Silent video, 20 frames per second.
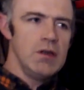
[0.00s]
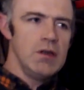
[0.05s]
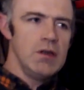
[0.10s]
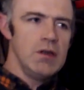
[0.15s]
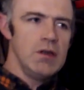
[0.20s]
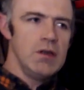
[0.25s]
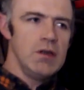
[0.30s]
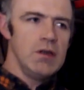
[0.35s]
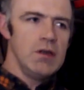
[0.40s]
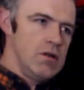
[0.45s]

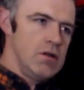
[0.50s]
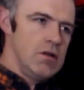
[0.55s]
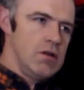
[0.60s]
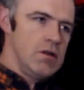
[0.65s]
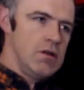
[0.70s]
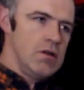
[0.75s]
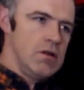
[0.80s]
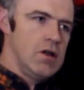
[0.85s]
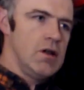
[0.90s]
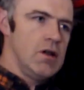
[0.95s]

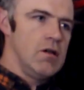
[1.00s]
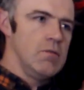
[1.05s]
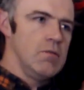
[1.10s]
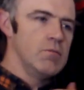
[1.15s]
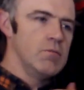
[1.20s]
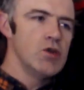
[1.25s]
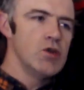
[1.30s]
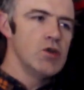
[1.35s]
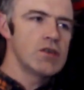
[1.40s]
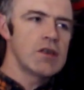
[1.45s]
most cases,
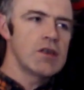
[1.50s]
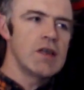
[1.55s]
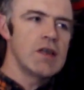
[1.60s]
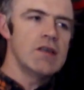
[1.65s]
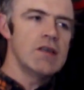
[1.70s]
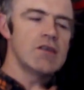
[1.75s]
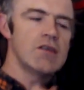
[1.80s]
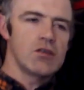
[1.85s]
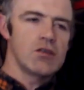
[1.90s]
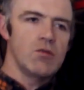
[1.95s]
will
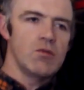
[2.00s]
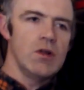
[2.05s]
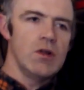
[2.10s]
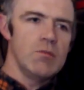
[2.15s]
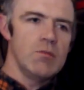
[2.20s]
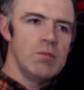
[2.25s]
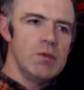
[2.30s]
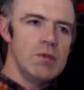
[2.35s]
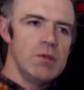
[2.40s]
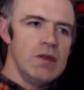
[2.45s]
be
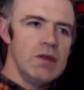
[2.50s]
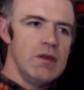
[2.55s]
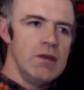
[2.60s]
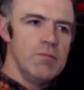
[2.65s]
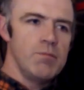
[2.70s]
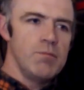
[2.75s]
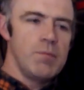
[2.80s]
paramagnetic.